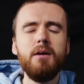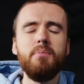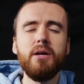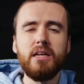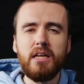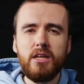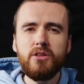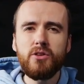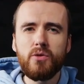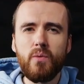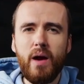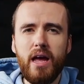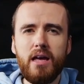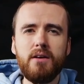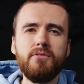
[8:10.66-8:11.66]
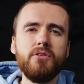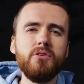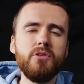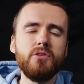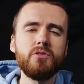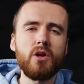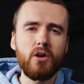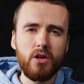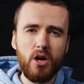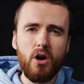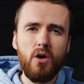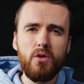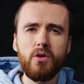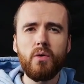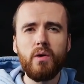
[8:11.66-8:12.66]
But either way, if you use our
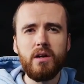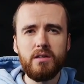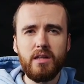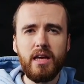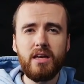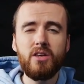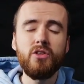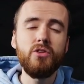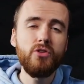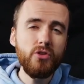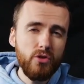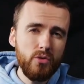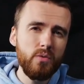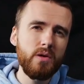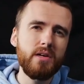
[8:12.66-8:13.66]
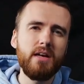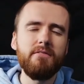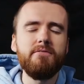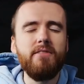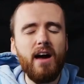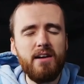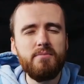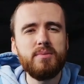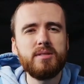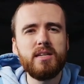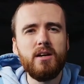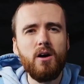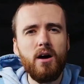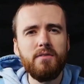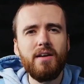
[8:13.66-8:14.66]
code or our link, you will get
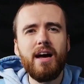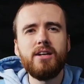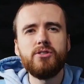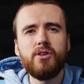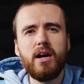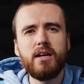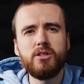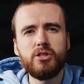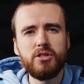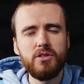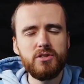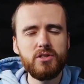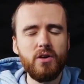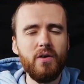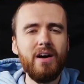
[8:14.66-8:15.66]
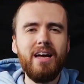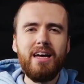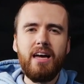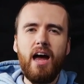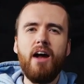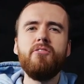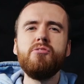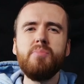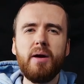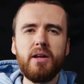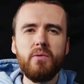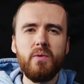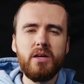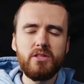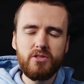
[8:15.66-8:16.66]
5% off at Dragon Shield. So
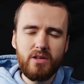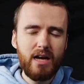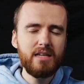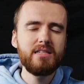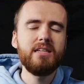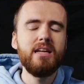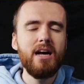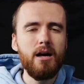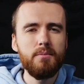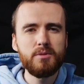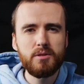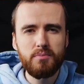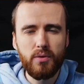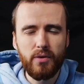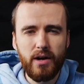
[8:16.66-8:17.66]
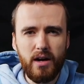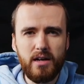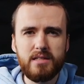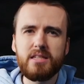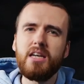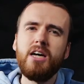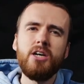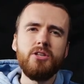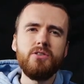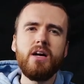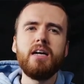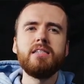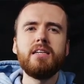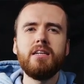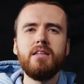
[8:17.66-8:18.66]
everybody wins. You guys get to help support us. You
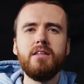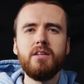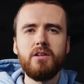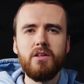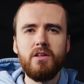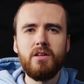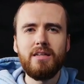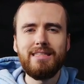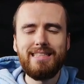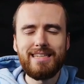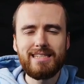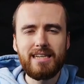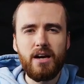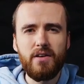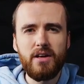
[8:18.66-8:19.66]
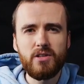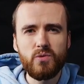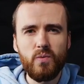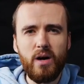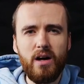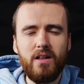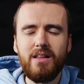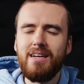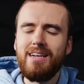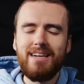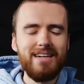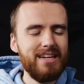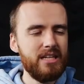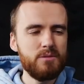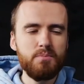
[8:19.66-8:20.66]
guys get a little discount as well.
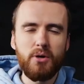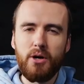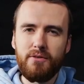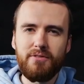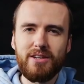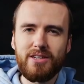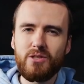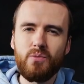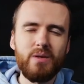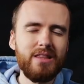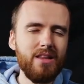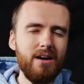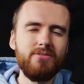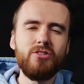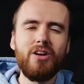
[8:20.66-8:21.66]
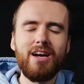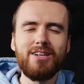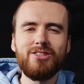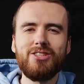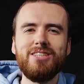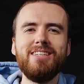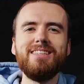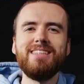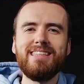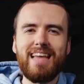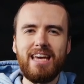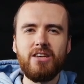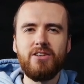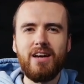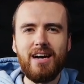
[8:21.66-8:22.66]
It's perfect. We love Dragon Shield.
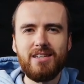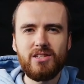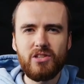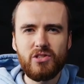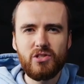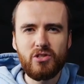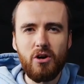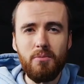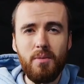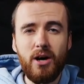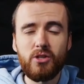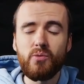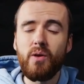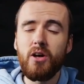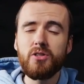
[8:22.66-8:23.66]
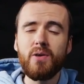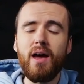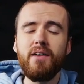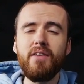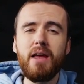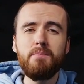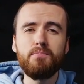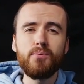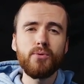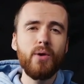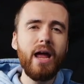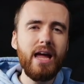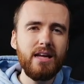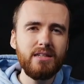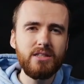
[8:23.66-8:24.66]
Thank you guys so much. We also have a
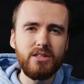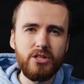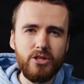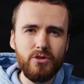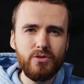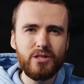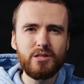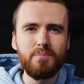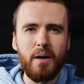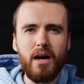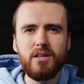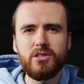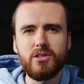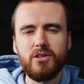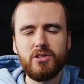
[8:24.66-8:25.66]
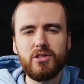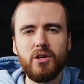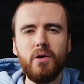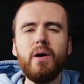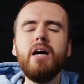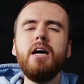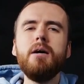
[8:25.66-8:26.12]
brand new sponsor. So